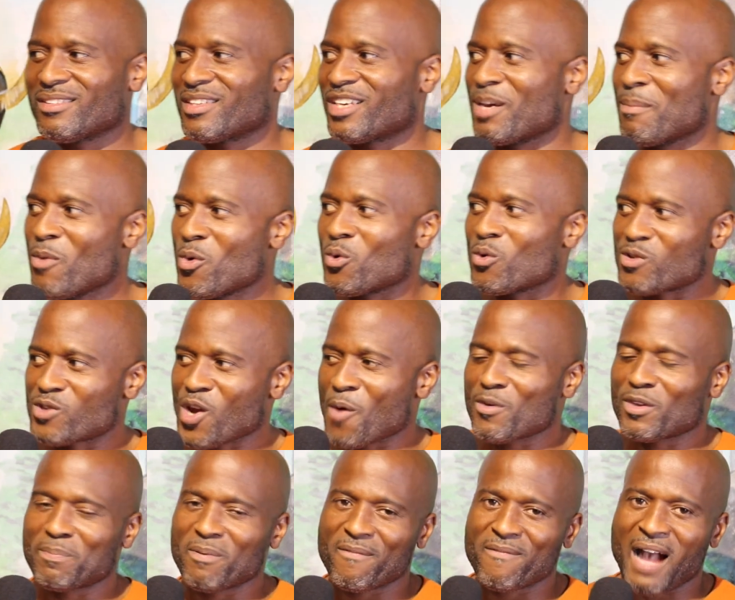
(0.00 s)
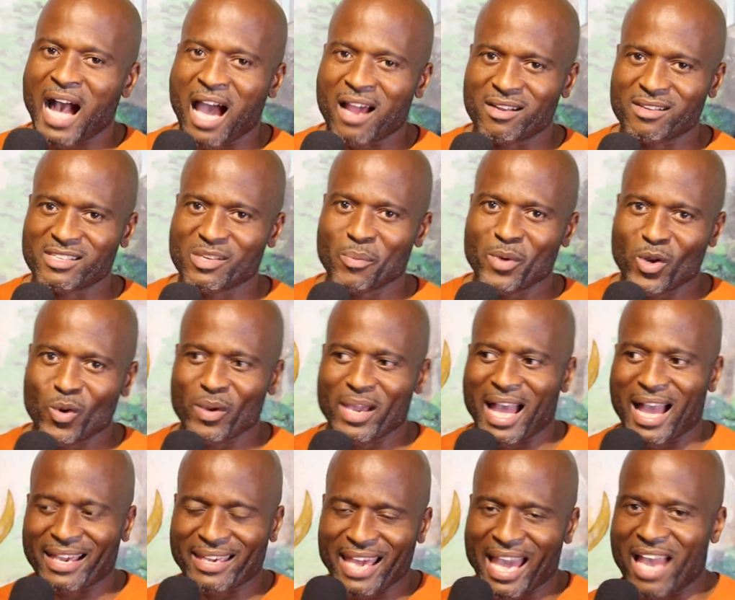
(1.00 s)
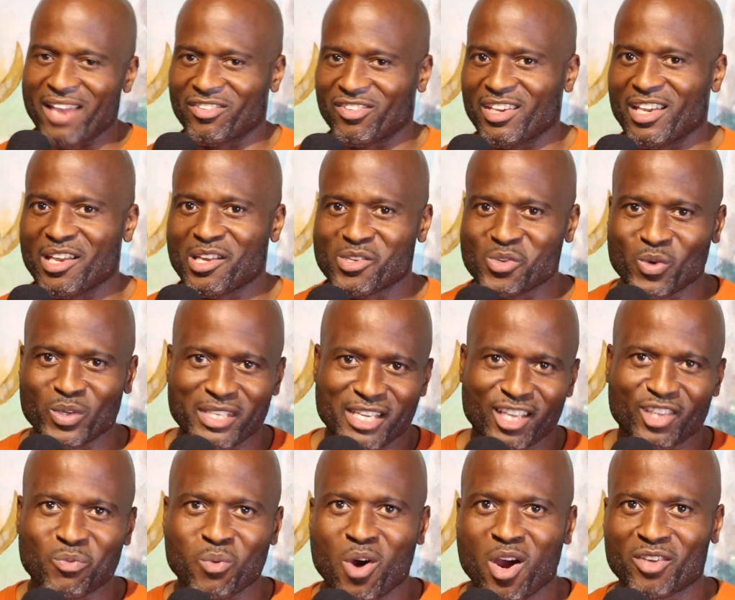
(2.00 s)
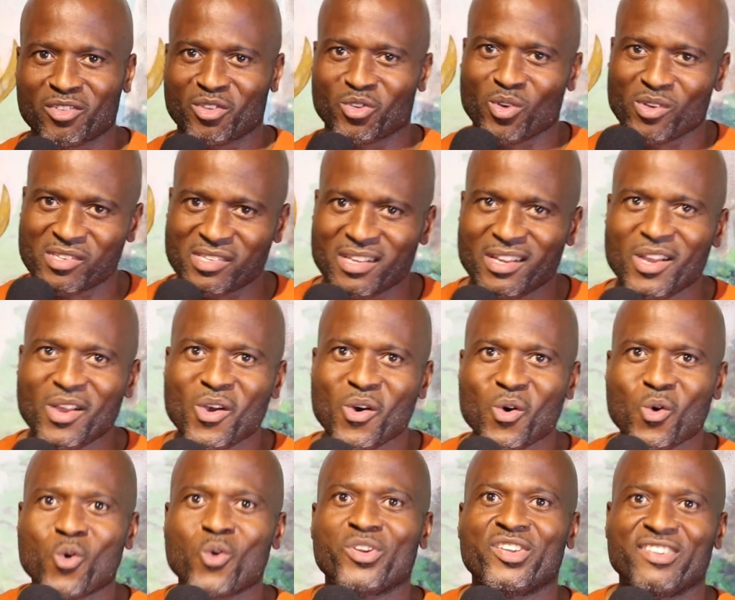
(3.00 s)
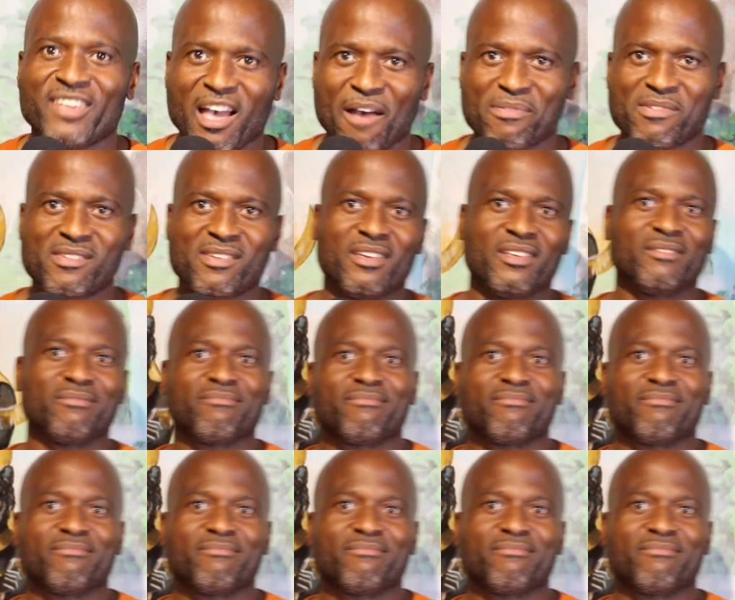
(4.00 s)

communal service providers, so we don't got cashiers or dishwashers or chefs.